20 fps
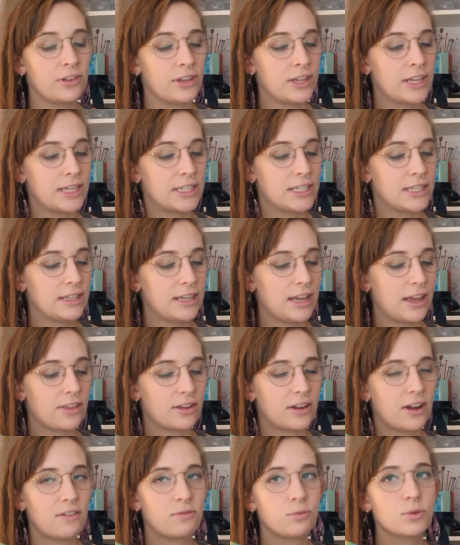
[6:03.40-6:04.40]
and then I did the other
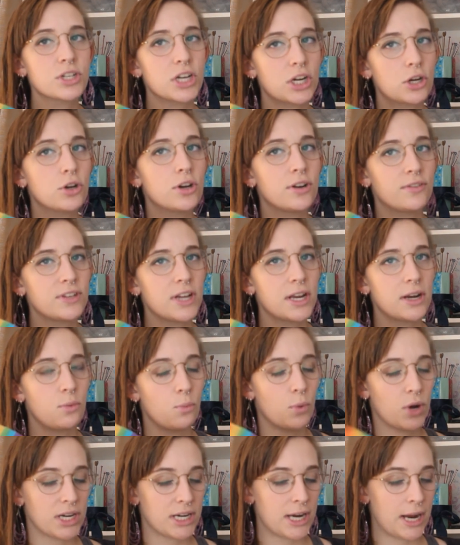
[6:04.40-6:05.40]
cuff, which I could have done in
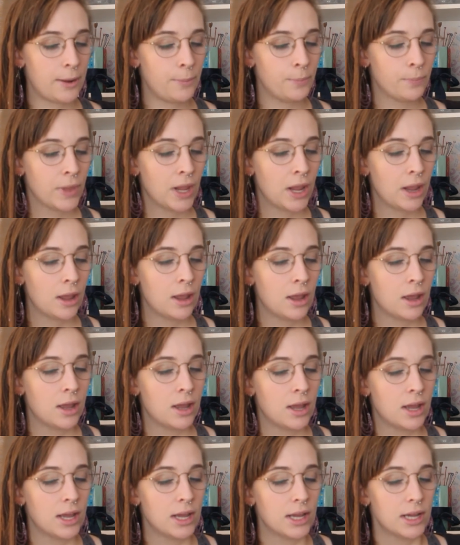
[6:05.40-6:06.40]
one day.
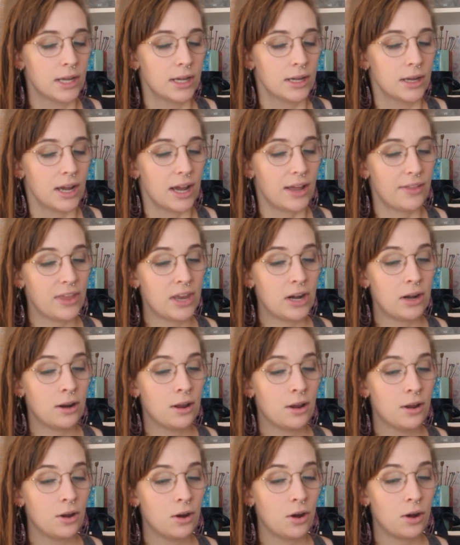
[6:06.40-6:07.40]
And then
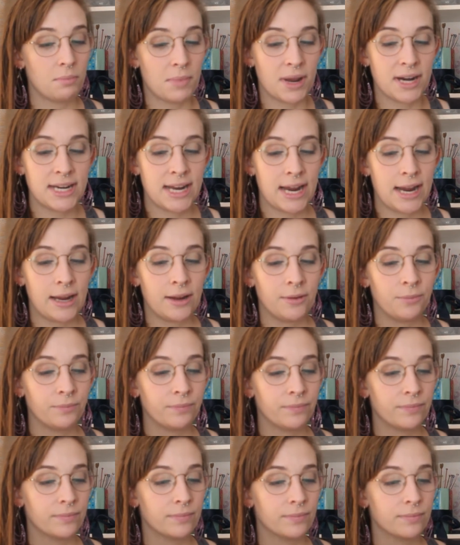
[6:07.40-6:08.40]
on Monday,
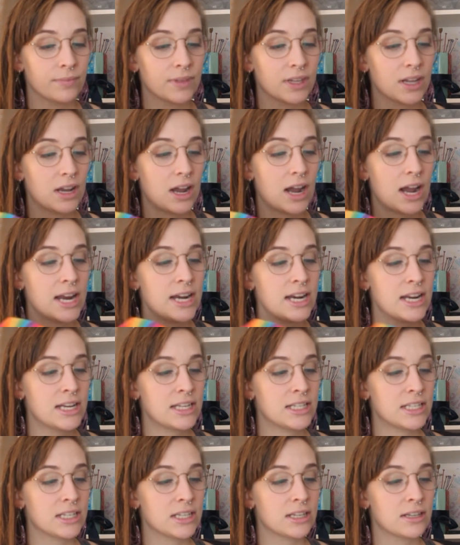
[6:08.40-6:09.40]
I
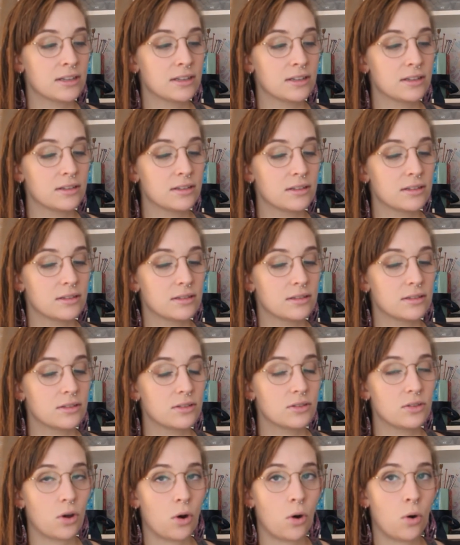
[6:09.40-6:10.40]
knit
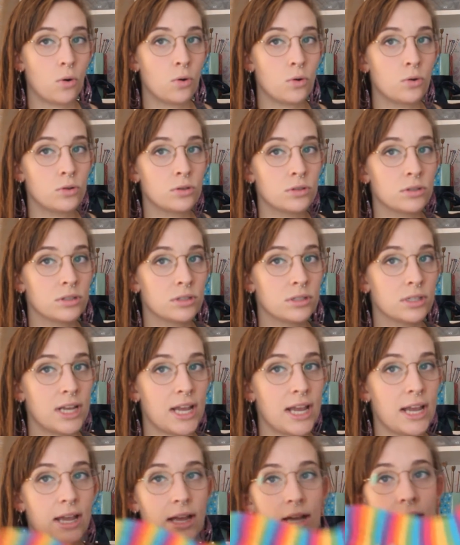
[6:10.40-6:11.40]
the whole
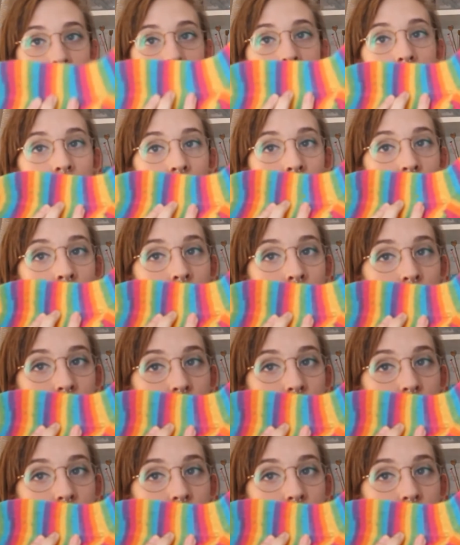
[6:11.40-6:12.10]
ankle